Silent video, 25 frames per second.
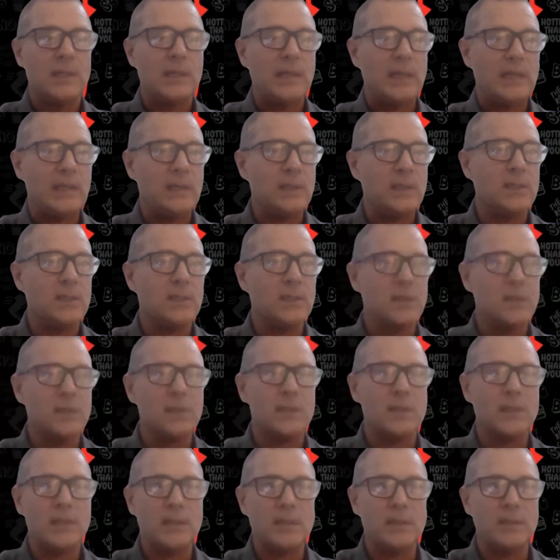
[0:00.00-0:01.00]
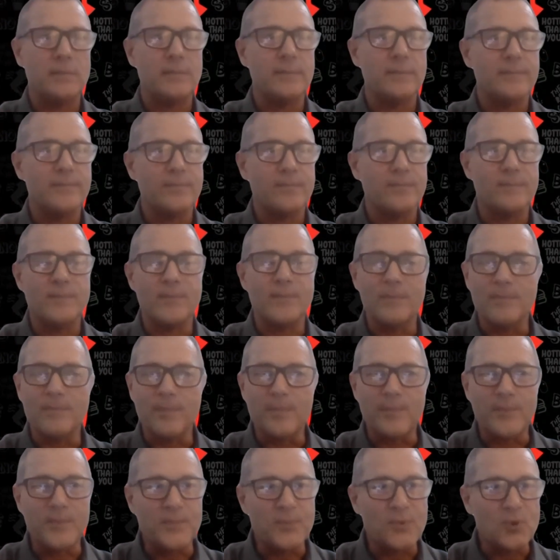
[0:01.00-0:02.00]
and and
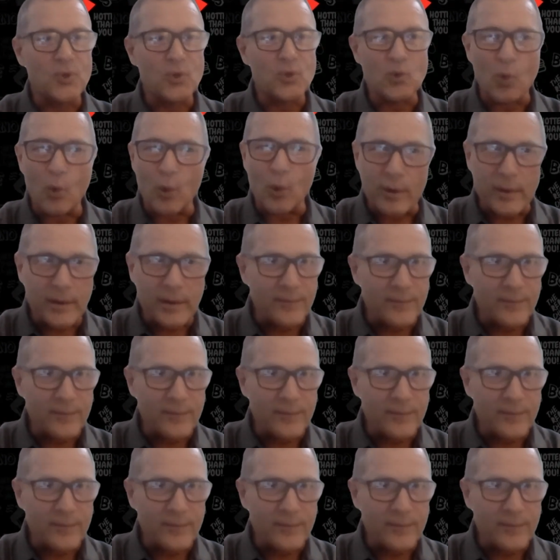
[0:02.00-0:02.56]
sort